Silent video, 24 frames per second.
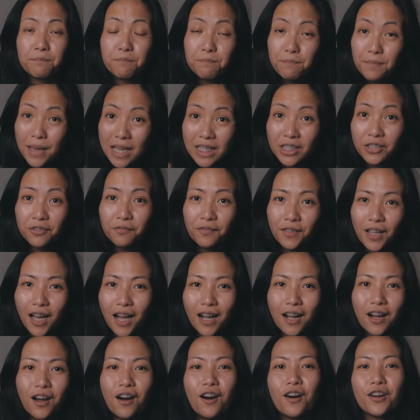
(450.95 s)
Best of
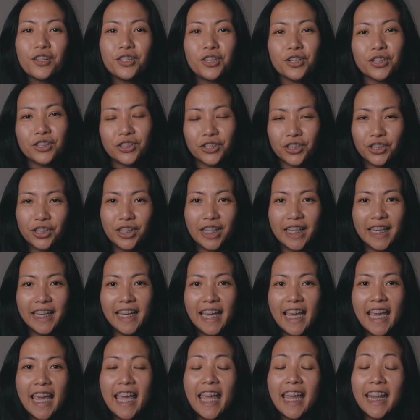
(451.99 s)
luck on your
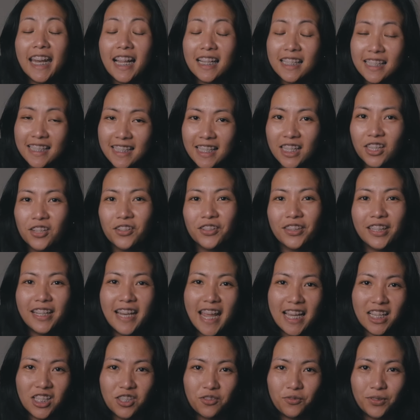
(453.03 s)
journey, and I'll see you in the
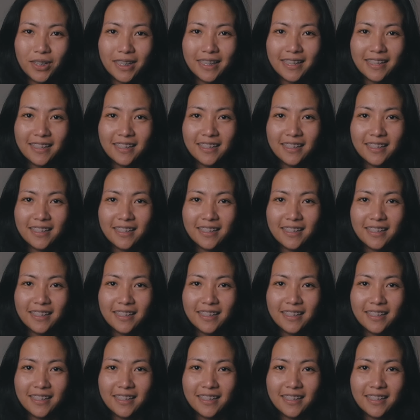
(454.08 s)
next one.